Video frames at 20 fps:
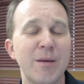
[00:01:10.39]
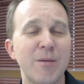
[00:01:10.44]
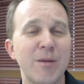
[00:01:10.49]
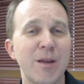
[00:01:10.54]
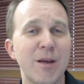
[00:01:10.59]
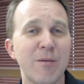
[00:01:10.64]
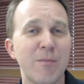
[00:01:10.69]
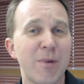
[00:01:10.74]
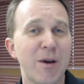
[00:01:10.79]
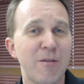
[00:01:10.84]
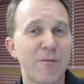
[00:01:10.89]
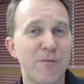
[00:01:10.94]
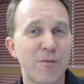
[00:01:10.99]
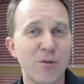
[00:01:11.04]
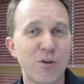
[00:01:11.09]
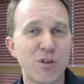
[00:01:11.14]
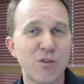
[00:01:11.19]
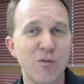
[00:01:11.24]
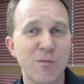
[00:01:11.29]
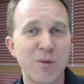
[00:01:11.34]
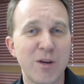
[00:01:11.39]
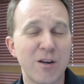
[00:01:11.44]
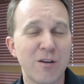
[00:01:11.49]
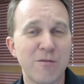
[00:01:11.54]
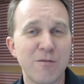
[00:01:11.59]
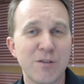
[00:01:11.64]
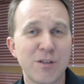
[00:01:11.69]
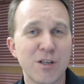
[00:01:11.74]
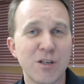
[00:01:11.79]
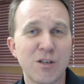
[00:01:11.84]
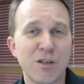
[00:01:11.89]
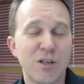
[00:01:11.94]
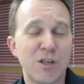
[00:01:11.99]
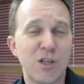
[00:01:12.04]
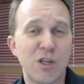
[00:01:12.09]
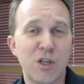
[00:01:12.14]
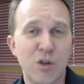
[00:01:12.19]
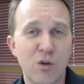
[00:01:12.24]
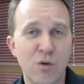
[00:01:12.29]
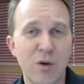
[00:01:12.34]
that by virtue of being a physician,
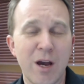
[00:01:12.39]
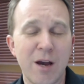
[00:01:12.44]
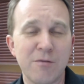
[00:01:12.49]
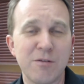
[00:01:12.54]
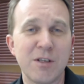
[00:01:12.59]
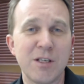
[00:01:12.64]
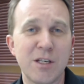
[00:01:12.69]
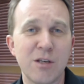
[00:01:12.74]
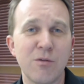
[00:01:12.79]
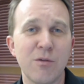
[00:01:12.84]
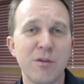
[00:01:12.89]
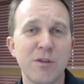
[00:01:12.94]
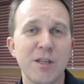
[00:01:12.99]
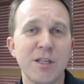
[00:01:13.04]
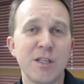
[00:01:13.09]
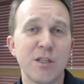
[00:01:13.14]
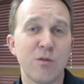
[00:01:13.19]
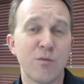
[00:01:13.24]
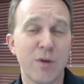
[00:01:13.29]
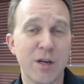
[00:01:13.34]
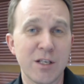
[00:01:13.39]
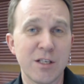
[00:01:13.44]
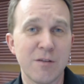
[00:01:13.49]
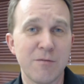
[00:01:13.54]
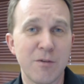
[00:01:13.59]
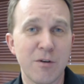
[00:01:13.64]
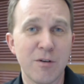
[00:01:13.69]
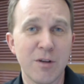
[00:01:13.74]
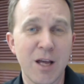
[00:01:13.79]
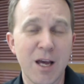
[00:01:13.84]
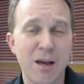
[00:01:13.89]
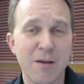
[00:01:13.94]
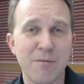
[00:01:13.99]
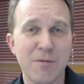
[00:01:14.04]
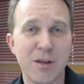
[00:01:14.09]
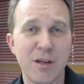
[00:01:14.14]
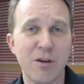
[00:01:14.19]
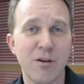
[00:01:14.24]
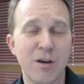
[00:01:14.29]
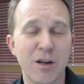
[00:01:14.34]
you have to deal with this the rest of your life,
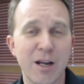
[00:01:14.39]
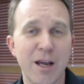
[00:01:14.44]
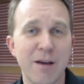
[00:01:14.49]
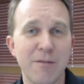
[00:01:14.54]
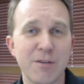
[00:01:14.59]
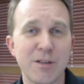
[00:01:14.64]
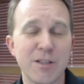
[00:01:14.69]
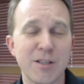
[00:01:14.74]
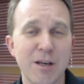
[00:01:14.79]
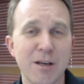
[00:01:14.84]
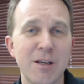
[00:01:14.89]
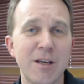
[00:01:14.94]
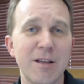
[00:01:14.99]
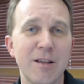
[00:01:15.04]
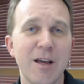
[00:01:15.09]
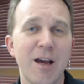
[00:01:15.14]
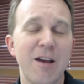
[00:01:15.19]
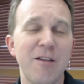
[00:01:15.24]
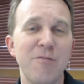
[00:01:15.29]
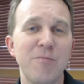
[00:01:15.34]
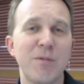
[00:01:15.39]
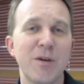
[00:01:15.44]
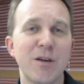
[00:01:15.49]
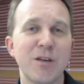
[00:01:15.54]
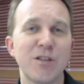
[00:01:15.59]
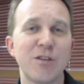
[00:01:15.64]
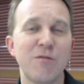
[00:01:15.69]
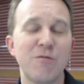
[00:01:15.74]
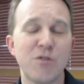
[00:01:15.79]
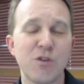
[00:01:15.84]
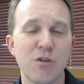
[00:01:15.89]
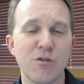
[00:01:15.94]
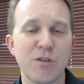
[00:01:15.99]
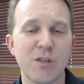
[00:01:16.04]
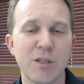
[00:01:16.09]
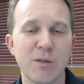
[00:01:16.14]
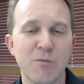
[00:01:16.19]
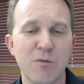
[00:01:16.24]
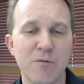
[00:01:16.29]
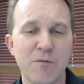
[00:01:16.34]
that you're going to have a sucky life because you've chosen
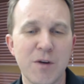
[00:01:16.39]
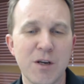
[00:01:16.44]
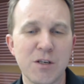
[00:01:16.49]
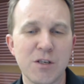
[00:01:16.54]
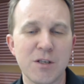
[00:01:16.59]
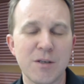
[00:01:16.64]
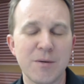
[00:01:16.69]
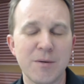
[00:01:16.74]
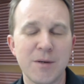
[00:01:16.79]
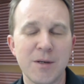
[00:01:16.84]
this profession.